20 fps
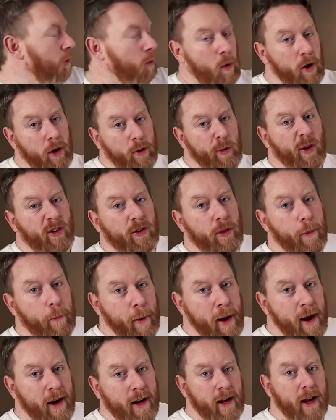one across the
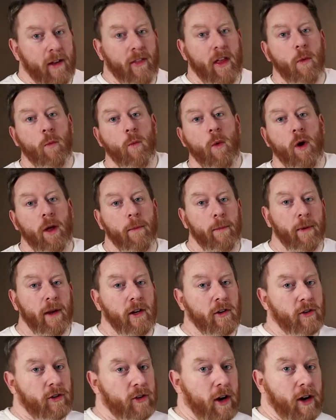back and then one up
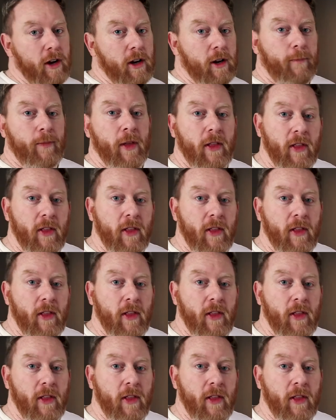each side,